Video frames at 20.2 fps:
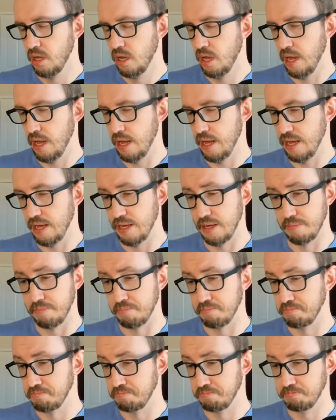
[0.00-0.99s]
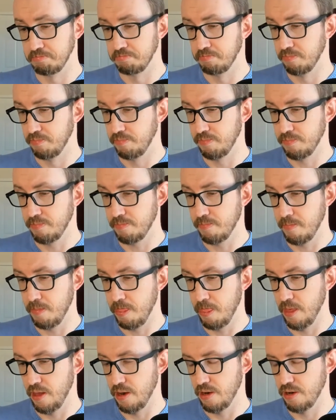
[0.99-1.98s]
Um,
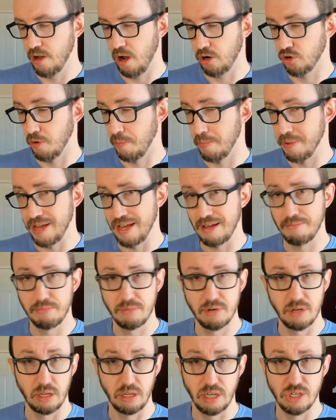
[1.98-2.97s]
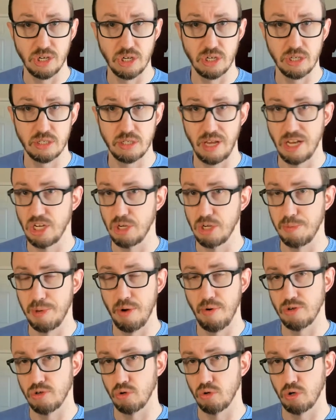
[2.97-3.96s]
Dr. B, delicious. HEB
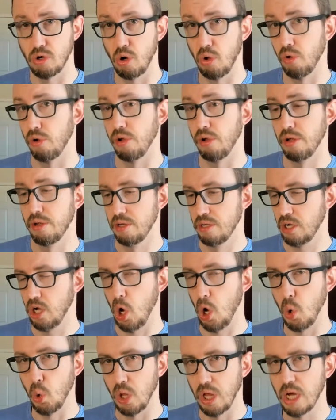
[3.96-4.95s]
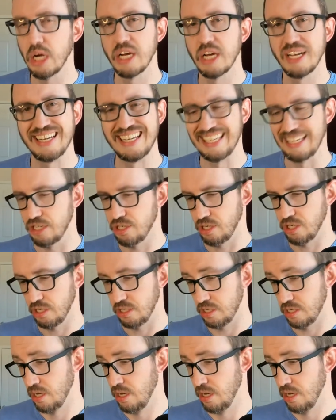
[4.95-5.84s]
Original Cola, Cola, delicious.